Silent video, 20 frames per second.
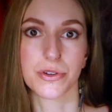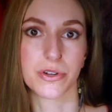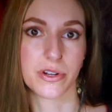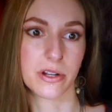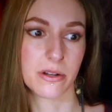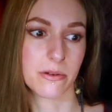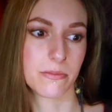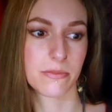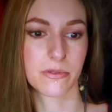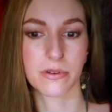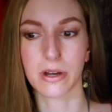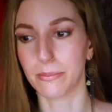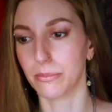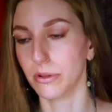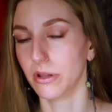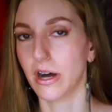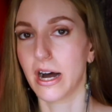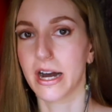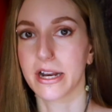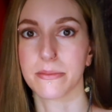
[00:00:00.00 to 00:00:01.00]
on a
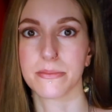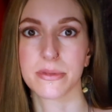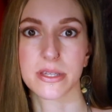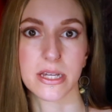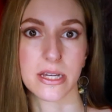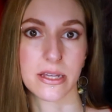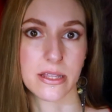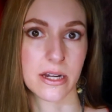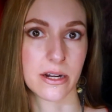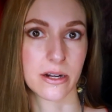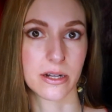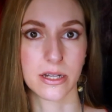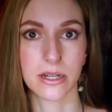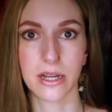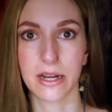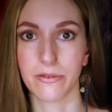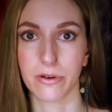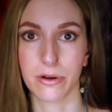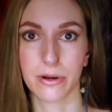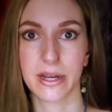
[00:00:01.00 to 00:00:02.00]
couple of items here, there and
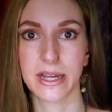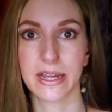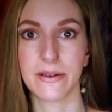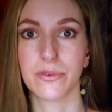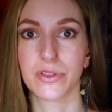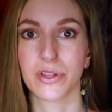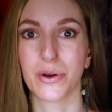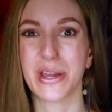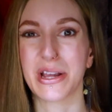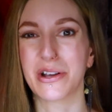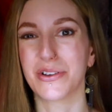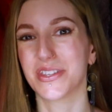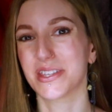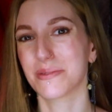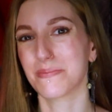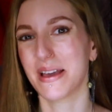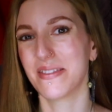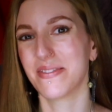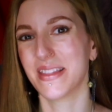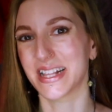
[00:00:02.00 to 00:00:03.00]
everywhere, even though he could
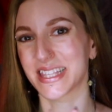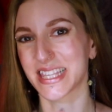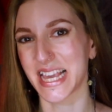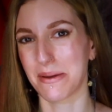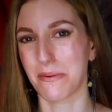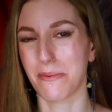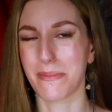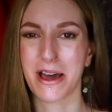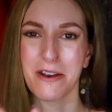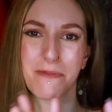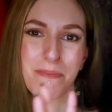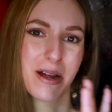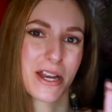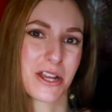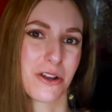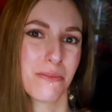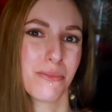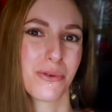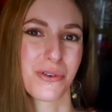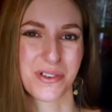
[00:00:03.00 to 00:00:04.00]
spend that same amount of
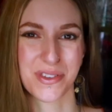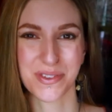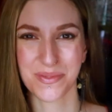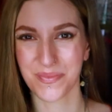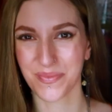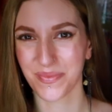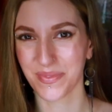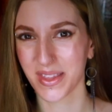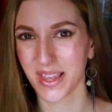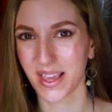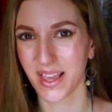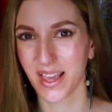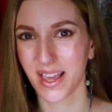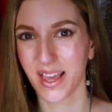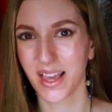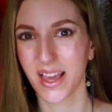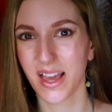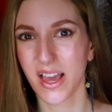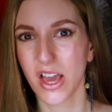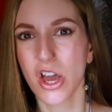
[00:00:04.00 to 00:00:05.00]
money on books.
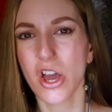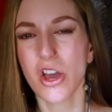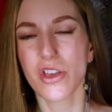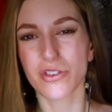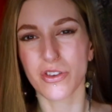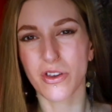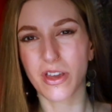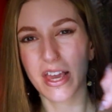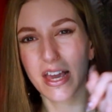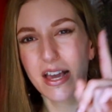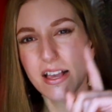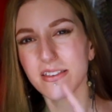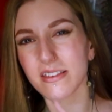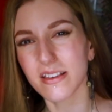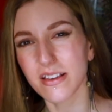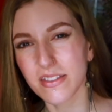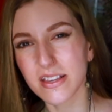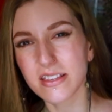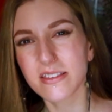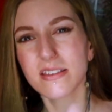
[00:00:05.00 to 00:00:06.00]
So
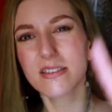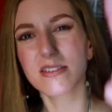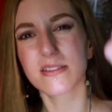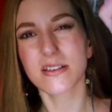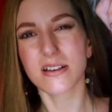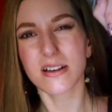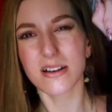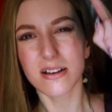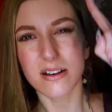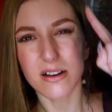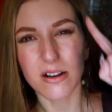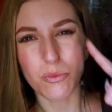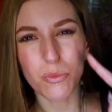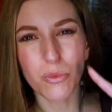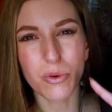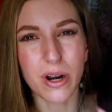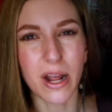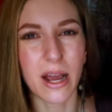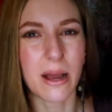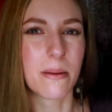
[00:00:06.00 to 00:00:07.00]
this is
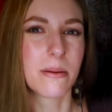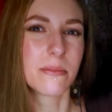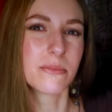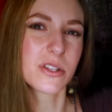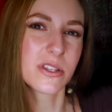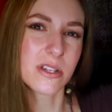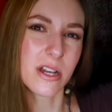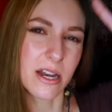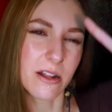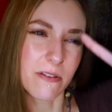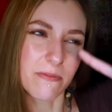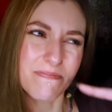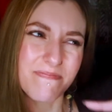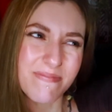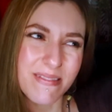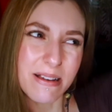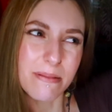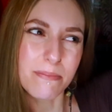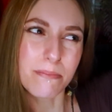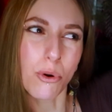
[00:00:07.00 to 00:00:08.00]
what I'm just kind of
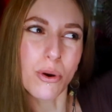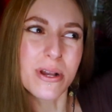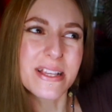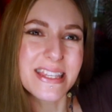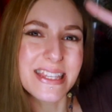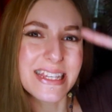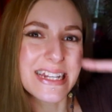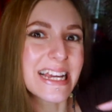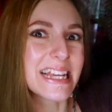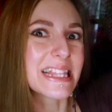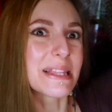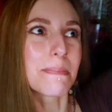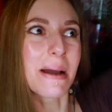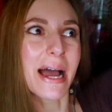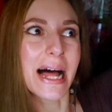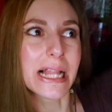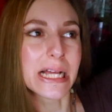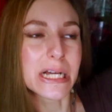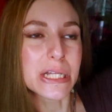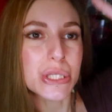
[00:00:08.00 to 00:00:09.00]
moistening the
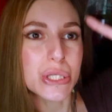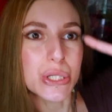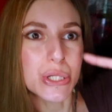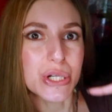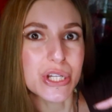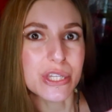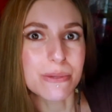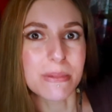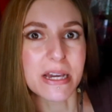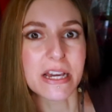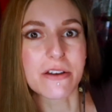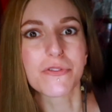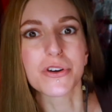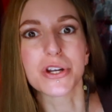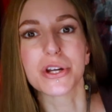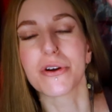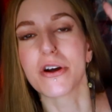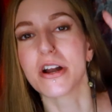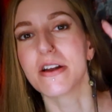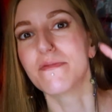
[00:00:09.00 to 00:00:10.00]
palette, so to speak, for
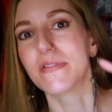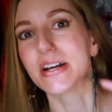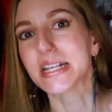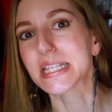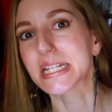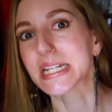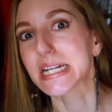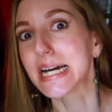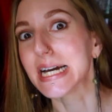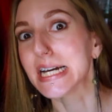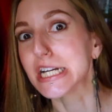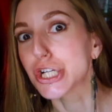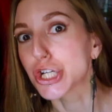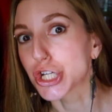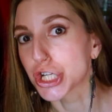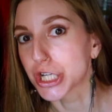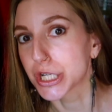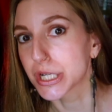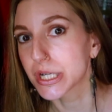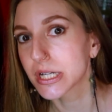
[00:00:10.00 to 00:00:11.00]
your own
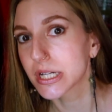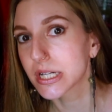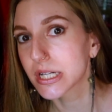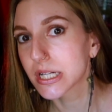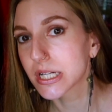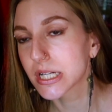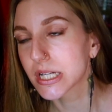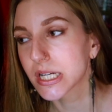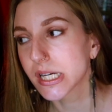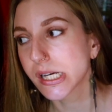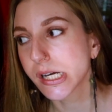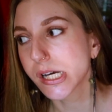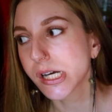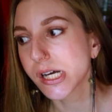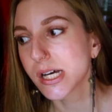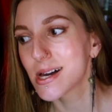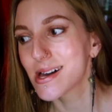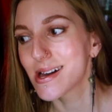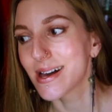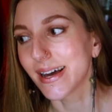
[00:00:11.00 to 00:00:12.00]
investigation
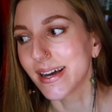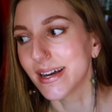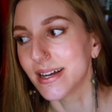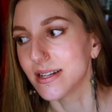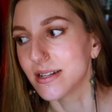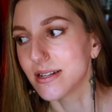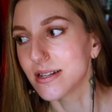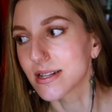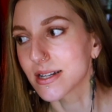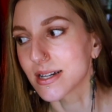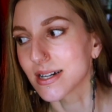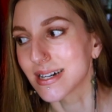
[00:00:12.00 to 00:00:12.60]
and